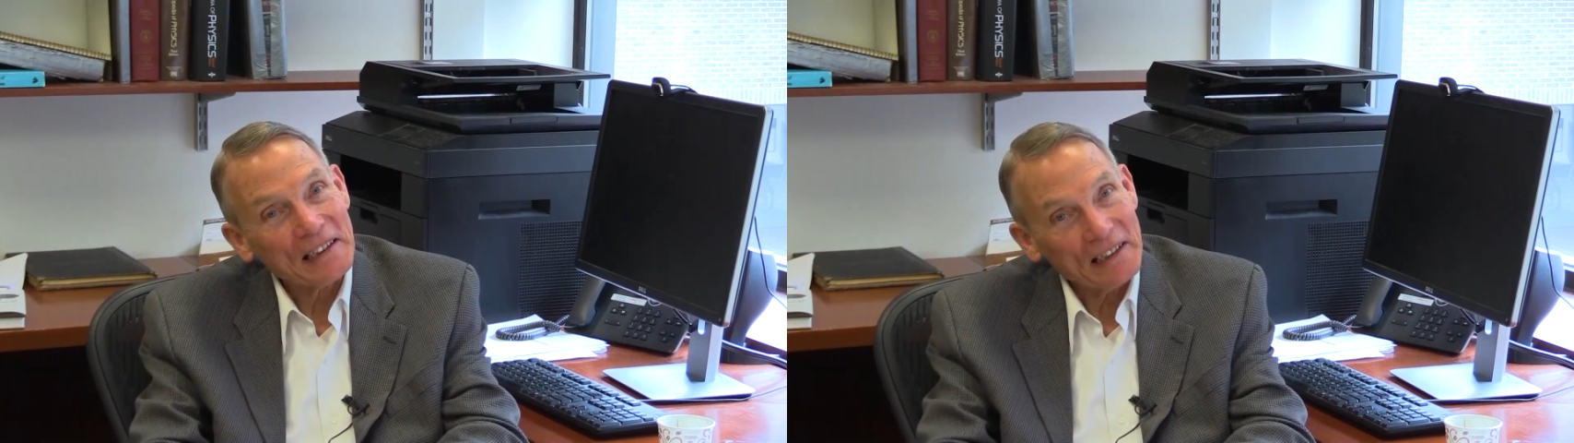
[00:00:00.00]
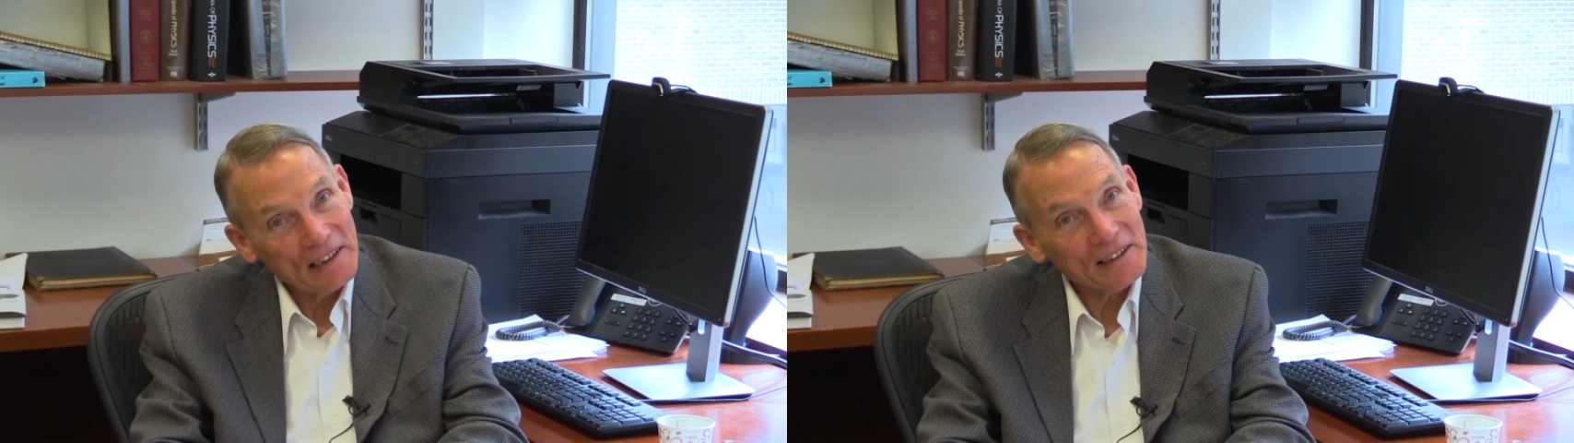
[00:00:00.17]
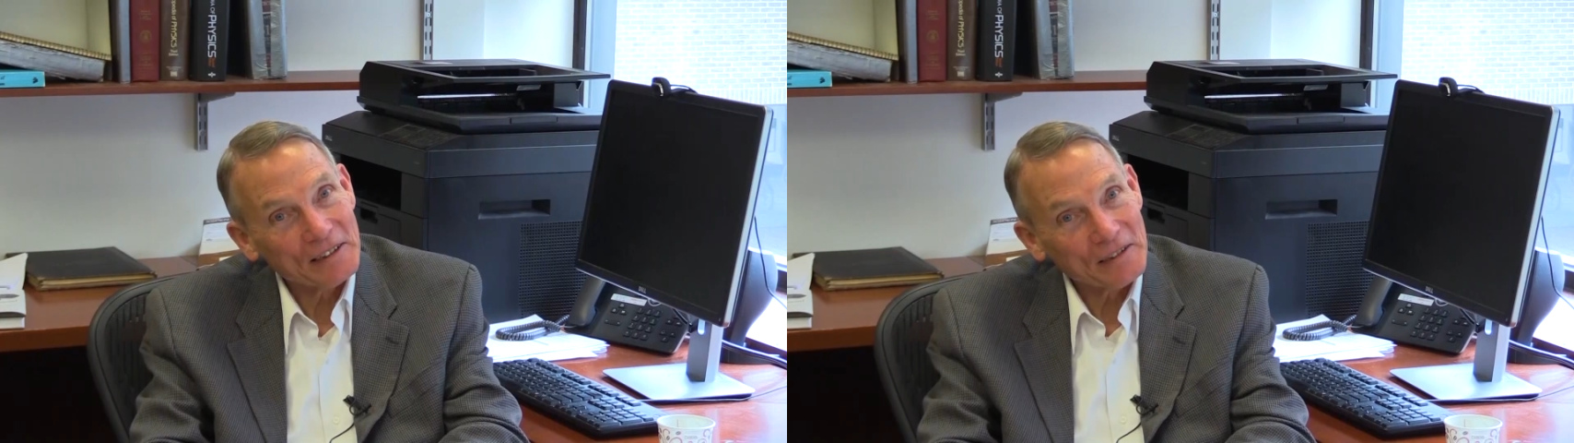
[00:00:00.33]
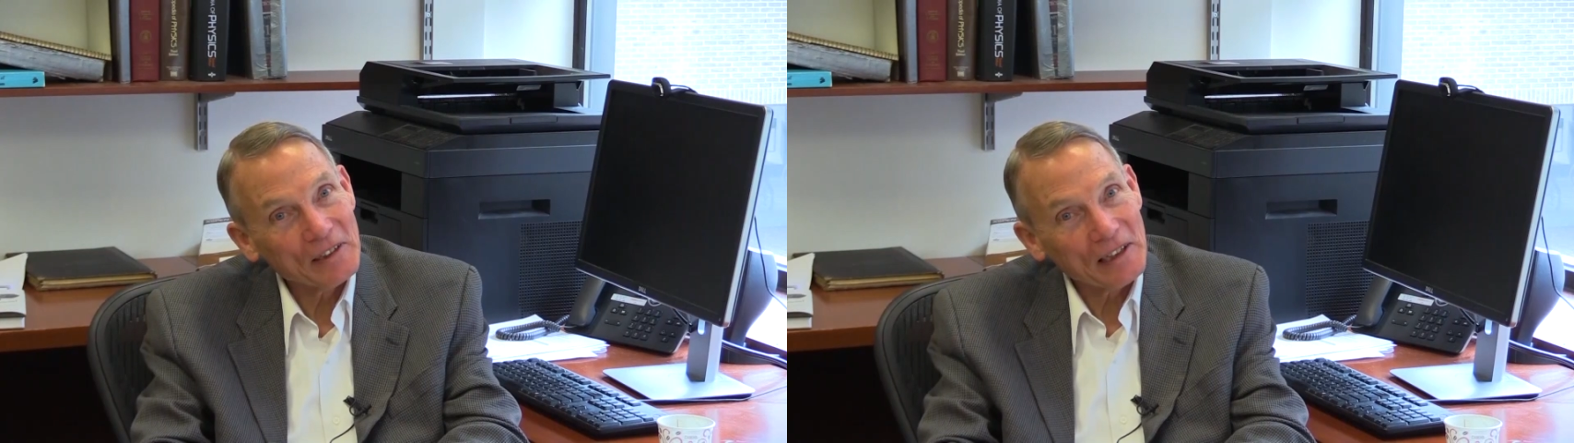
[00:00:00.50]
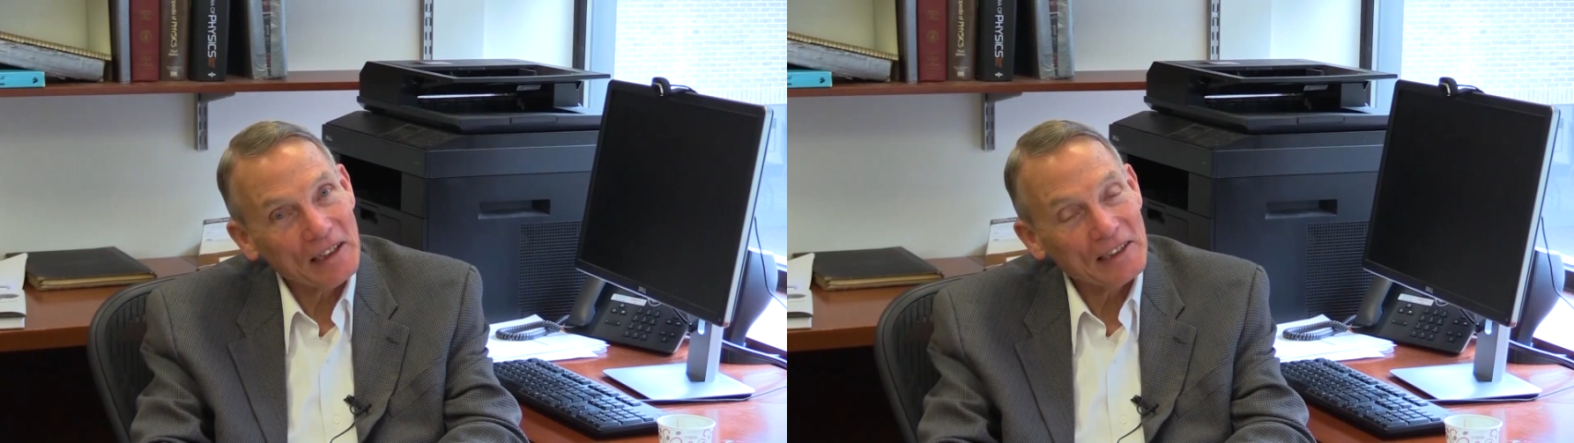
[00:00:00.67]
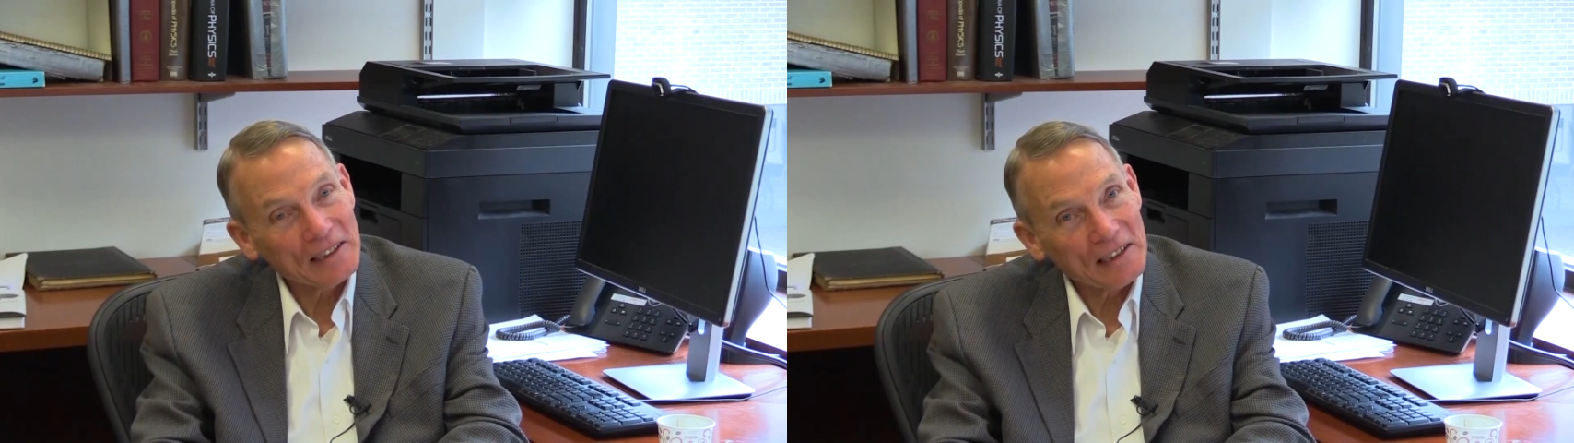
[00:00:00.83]
end of the
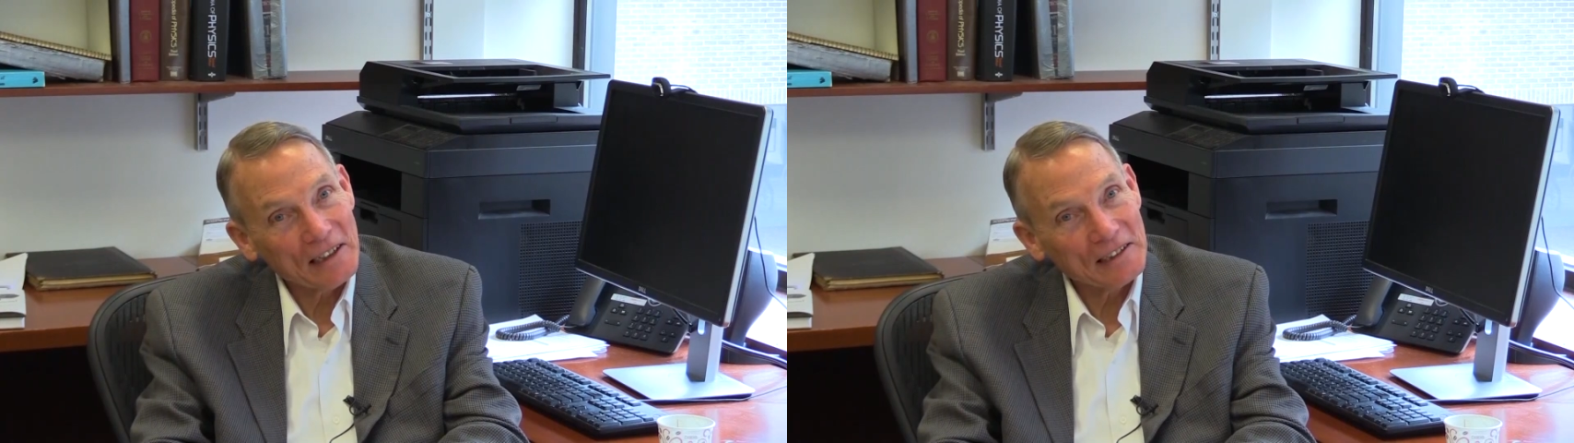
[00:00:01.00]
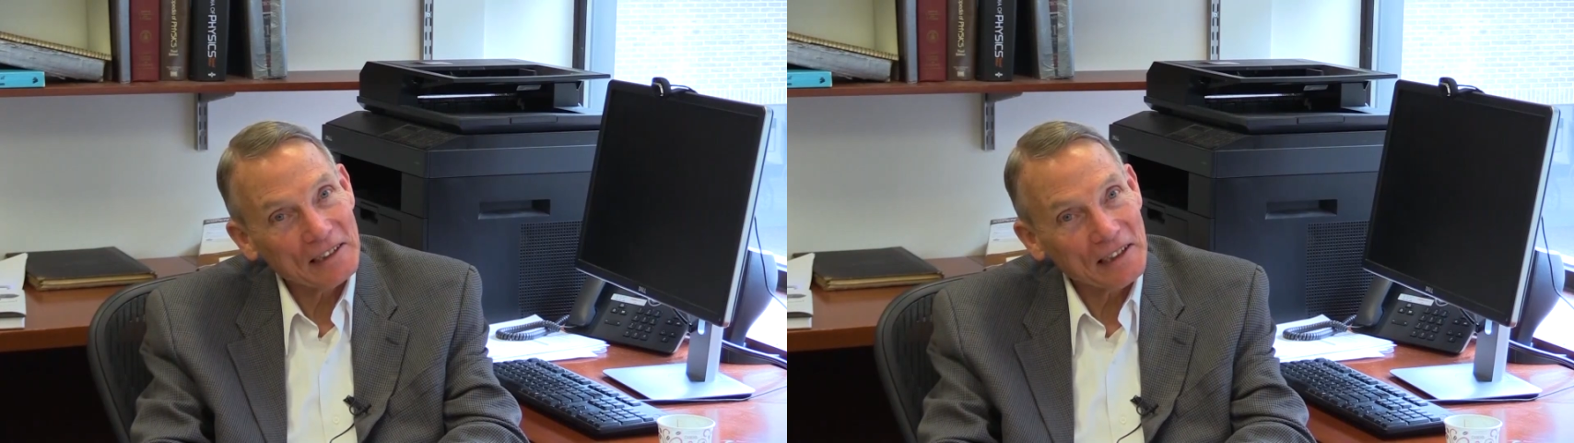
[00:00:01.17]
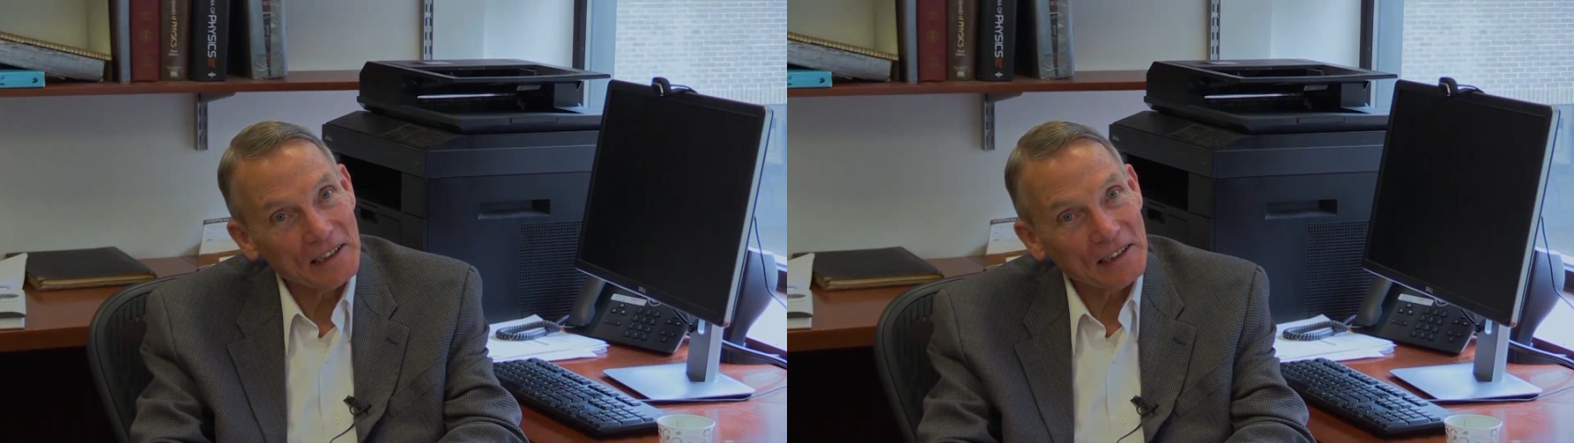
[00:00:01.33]
last ice